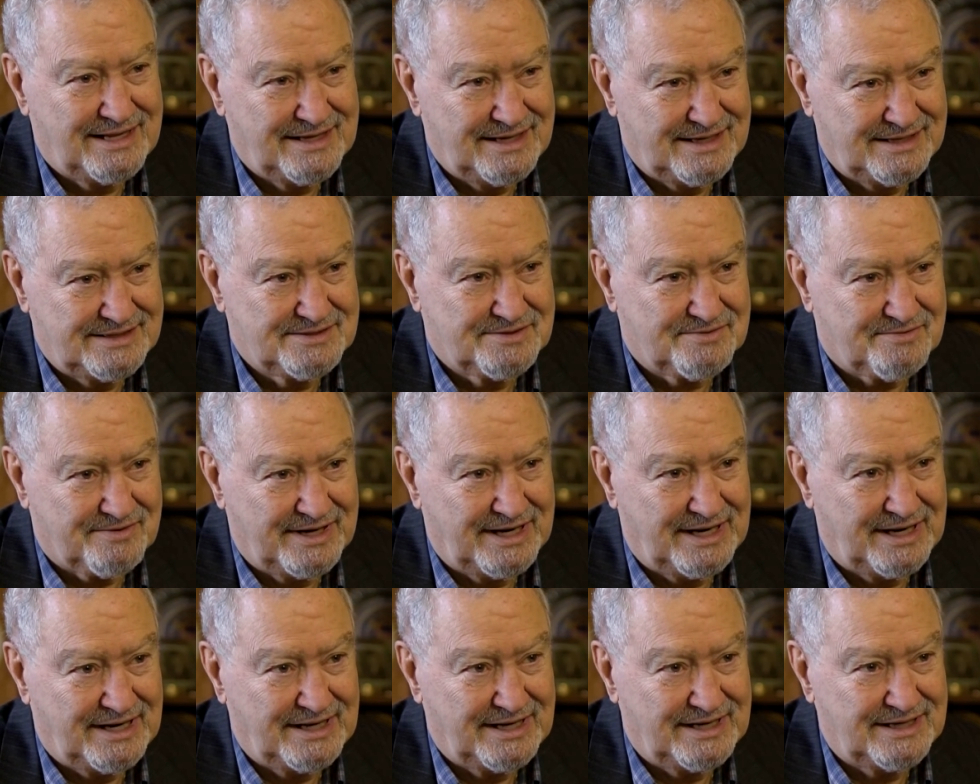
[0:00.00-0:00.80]

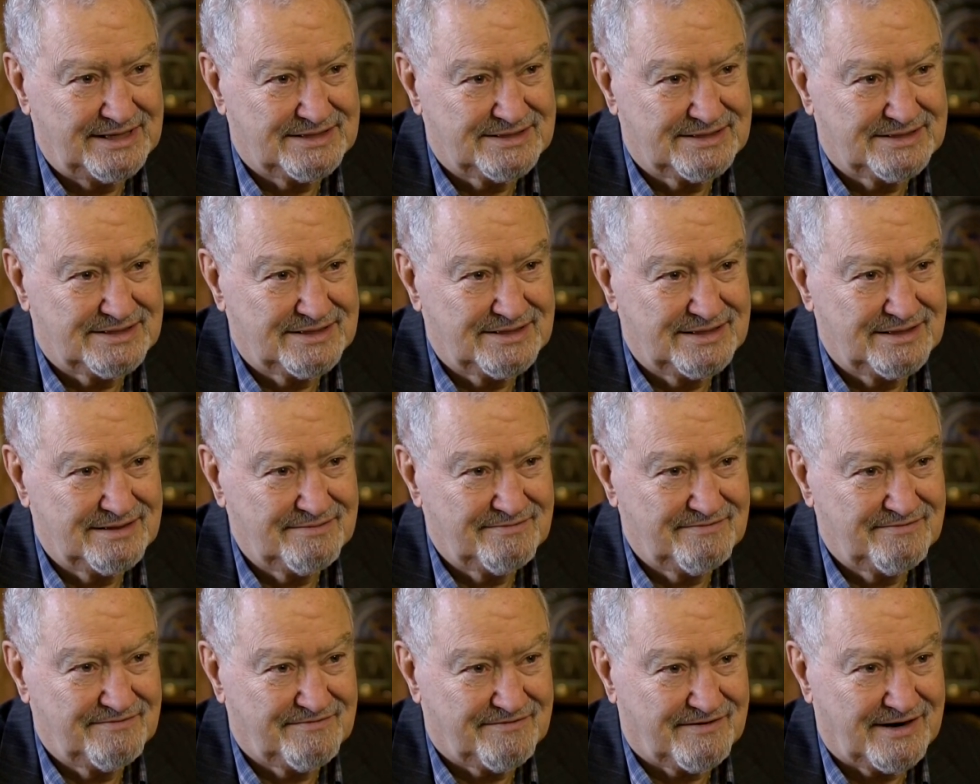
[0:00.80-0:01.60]
Israelis,
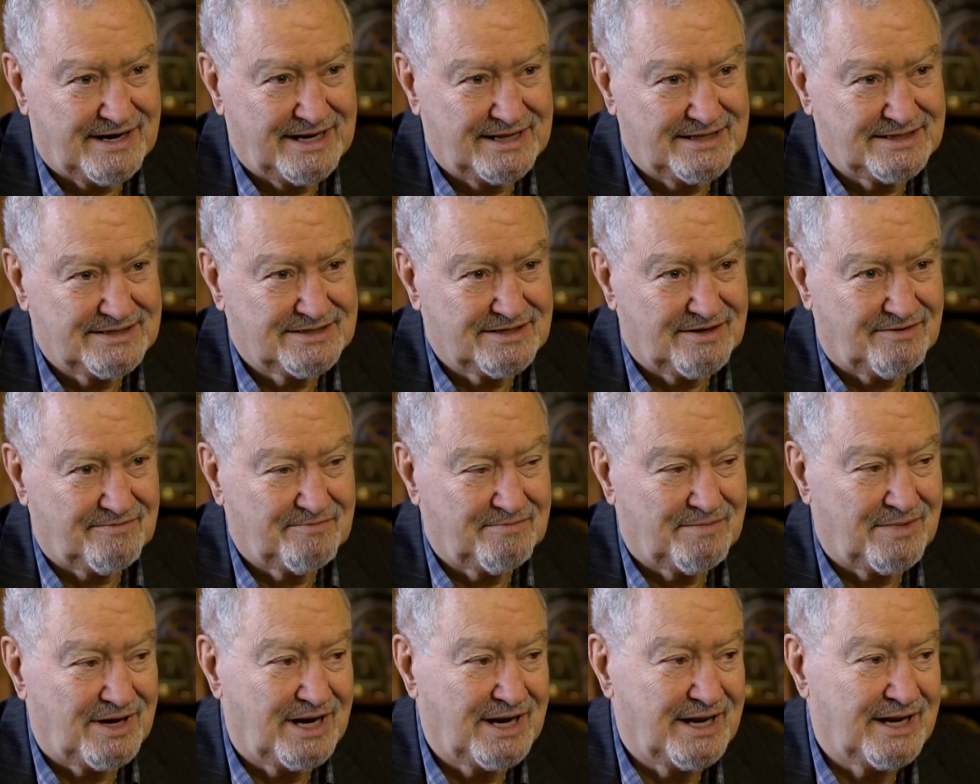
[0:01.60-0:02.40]
friends of
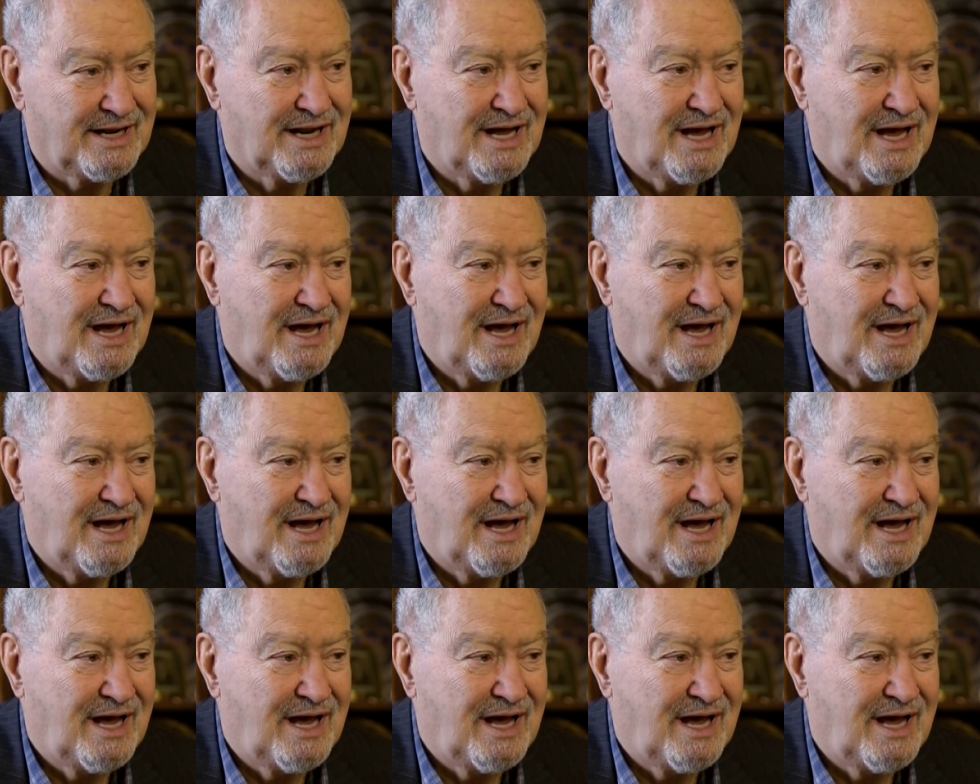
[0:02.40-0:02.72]
mine,